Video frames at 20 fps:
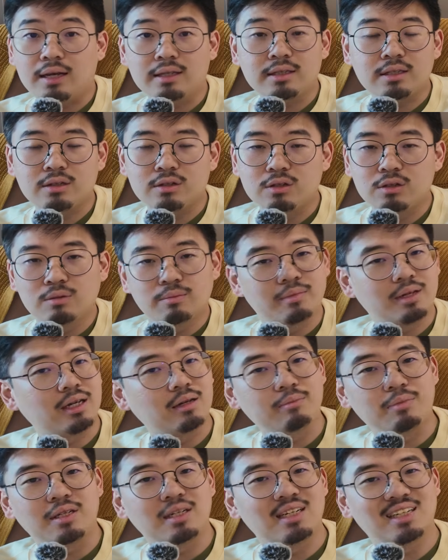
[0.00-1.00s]
until
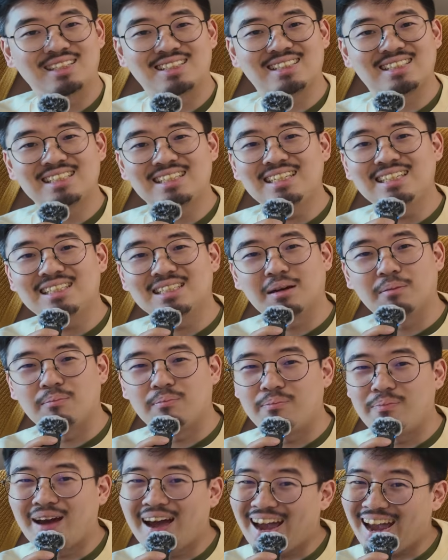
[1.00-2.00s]
maybe it sees a
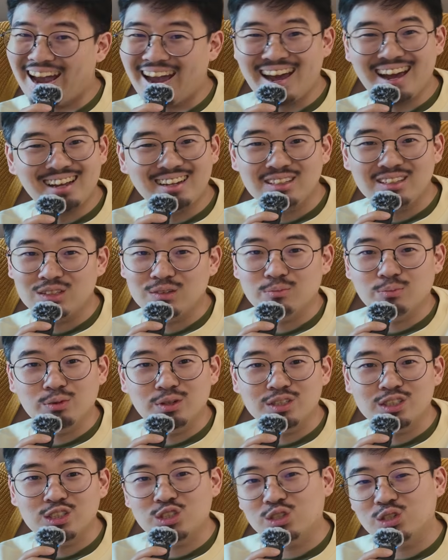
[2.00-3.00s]
ban to
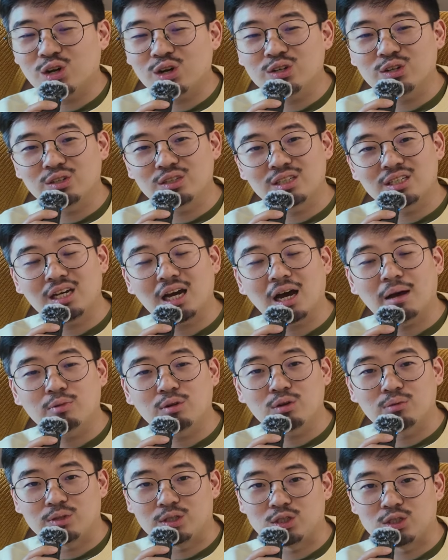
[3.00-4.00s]
Prince John or
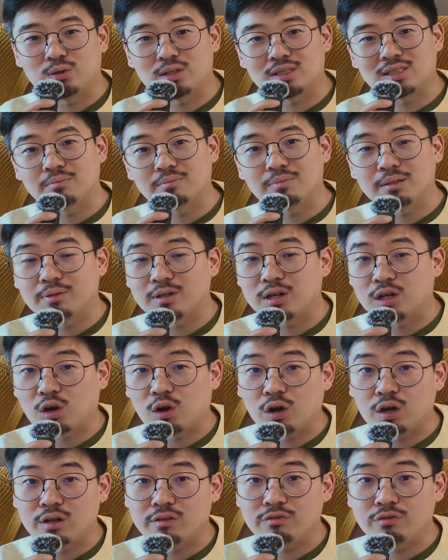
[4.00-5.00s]
Diablo, which is what some people are
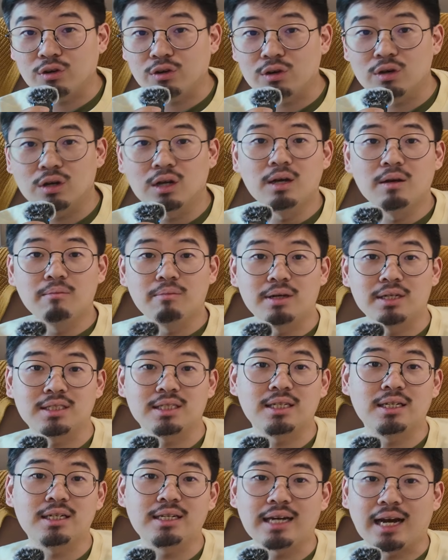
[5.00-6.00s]
calling for.
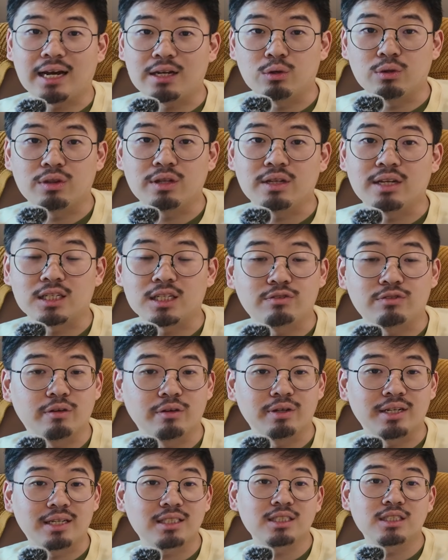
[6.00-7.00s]
Personally, I don't think that's
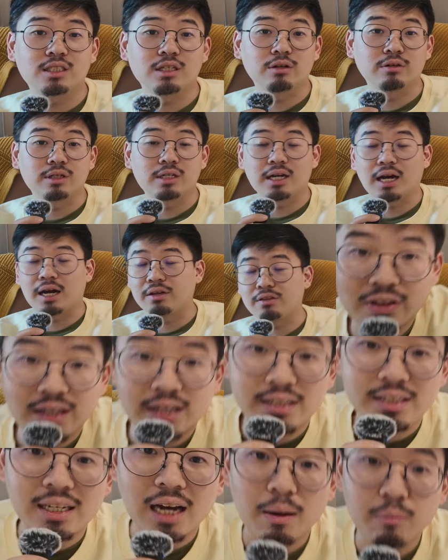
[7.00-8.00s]
very necessary. I
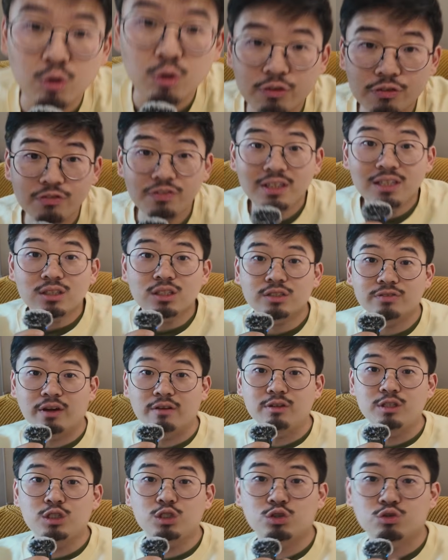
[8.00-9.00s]
think that Diablo feels
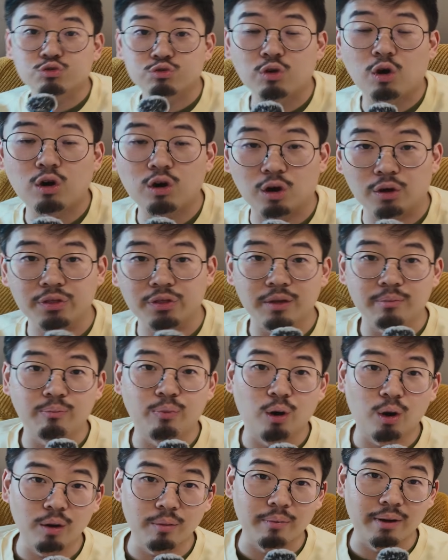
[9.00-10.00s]
very strong on the
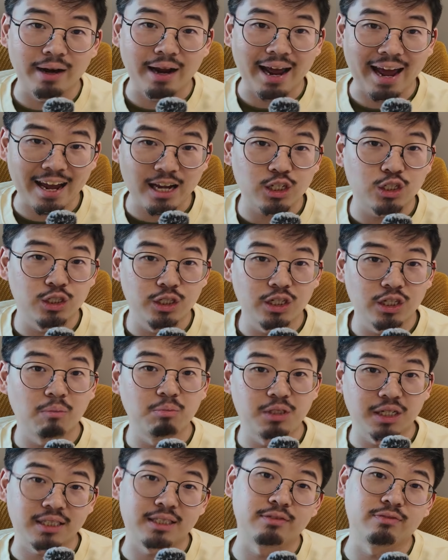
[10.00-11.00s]
board, but actually
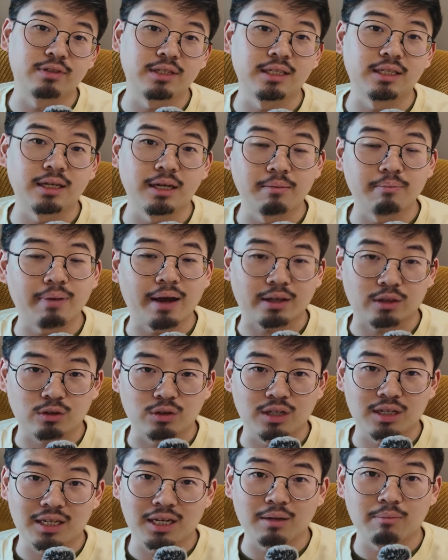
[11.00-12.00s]
objectively the impact
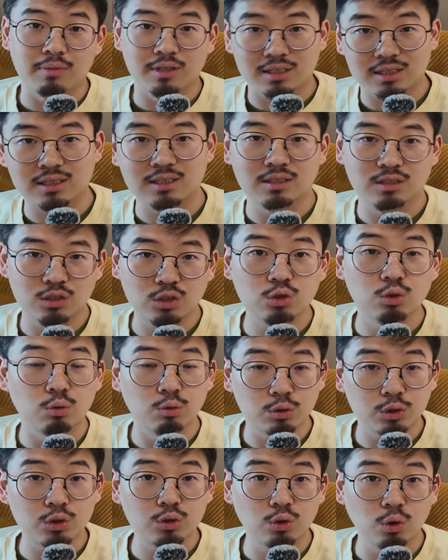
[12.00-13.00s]
on the game is
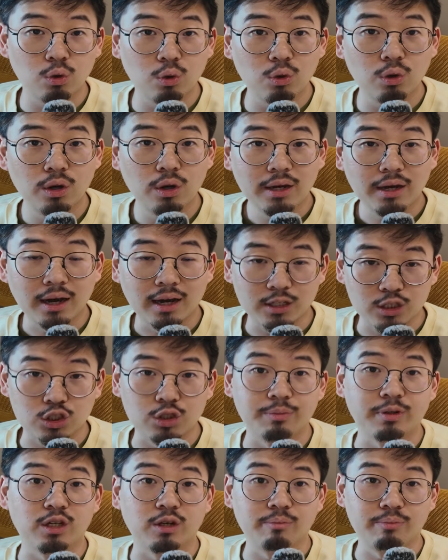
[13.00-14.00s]
so-so,
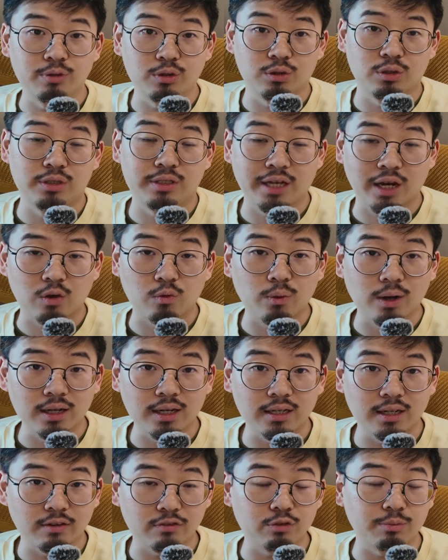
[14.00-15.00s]
assuming you build your deck
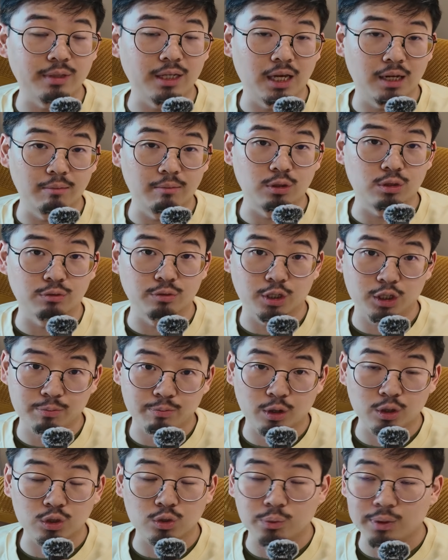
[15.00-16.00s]
well enough to be able to
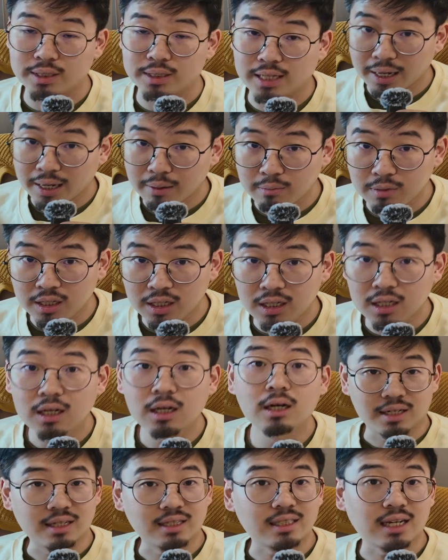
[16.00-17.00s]
respond timely,
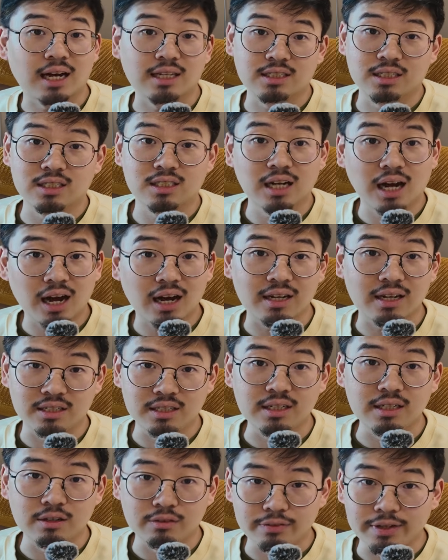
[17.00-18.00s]
because answers are
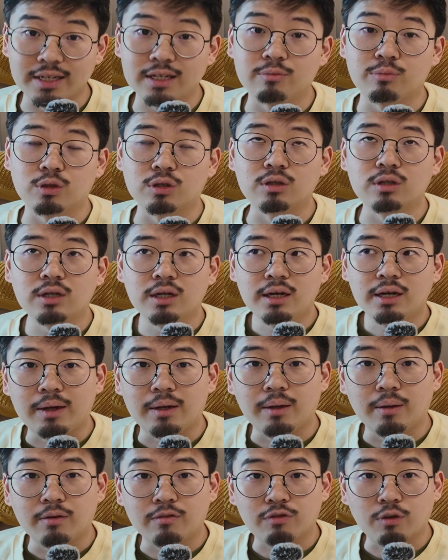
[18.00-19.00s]
indeed available.
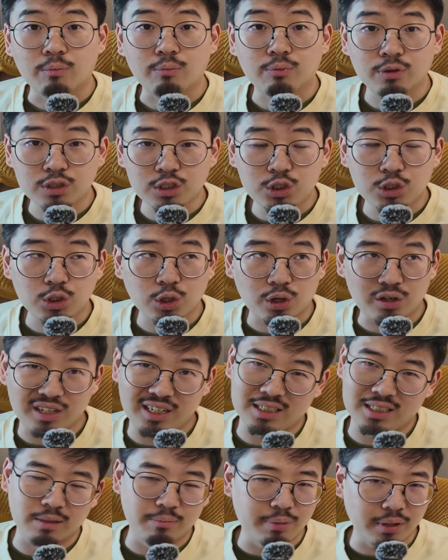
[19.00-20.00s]
And for Prince
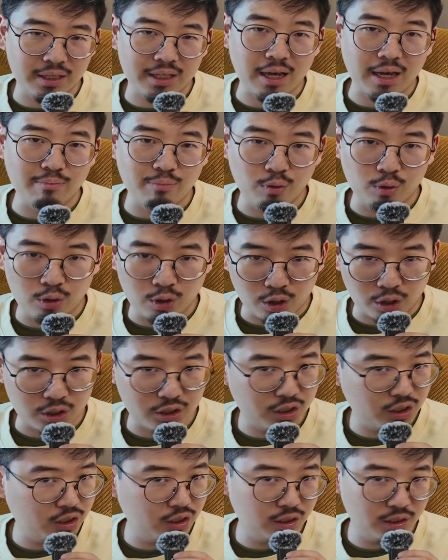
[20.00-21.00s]
John, it's a big tempo
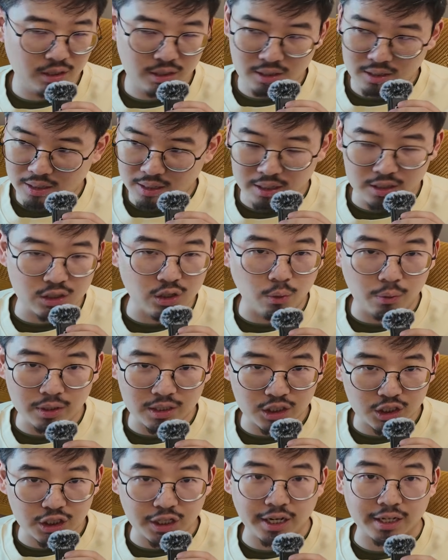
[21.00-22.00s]
loss. It's
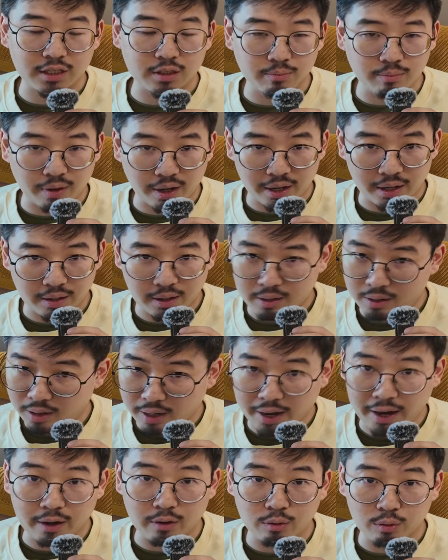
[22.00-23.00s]
always checked by
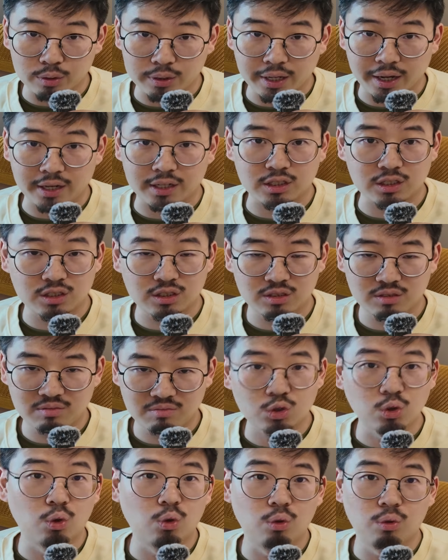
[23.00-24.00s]
aggro decks,
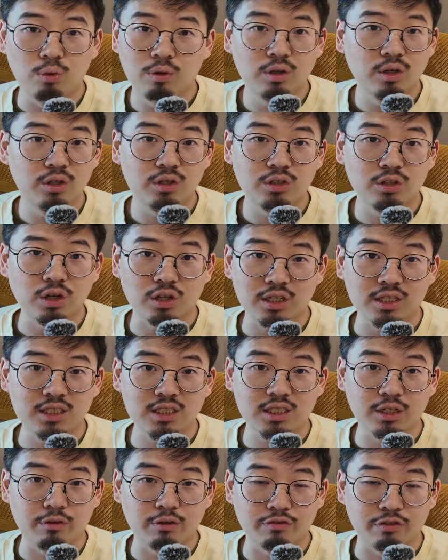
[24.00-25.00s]
so not
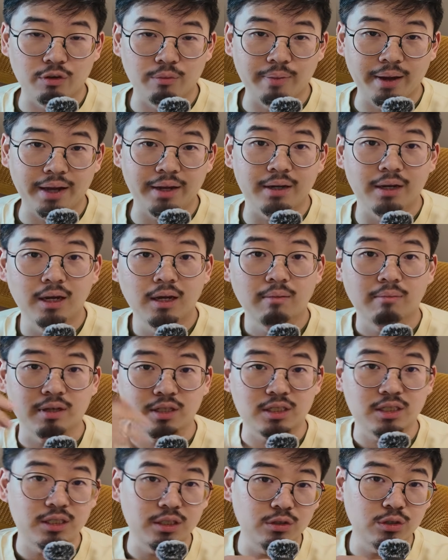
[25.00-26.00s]
necessary for ban,
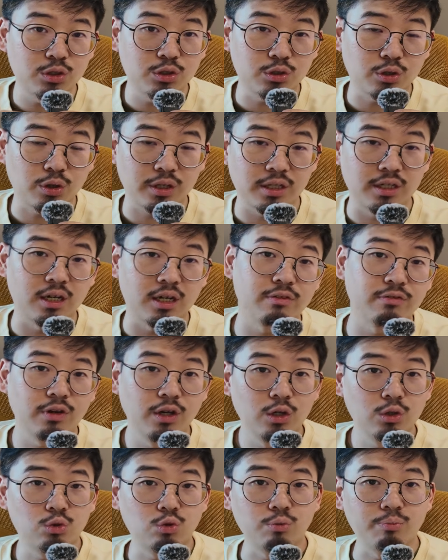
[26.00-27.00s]
but still strong
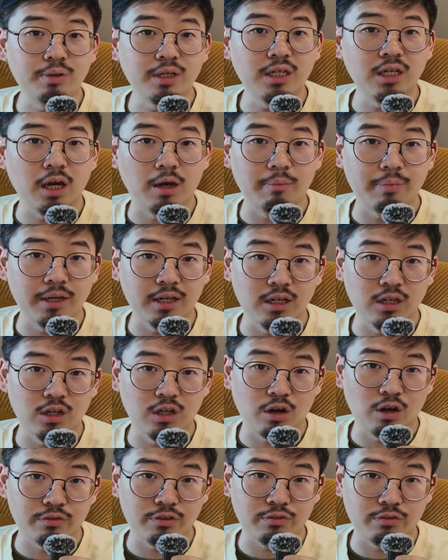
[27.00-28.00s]
enough to be a
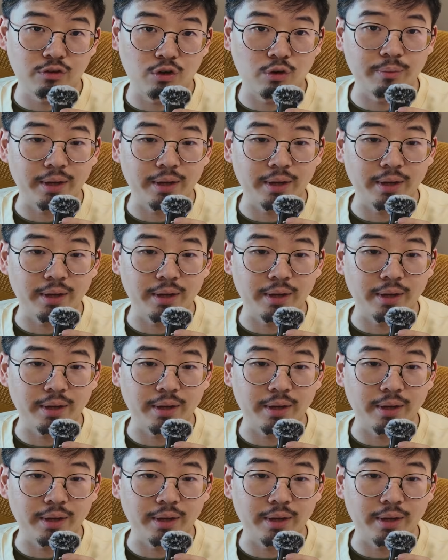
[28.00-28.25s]
pillar of the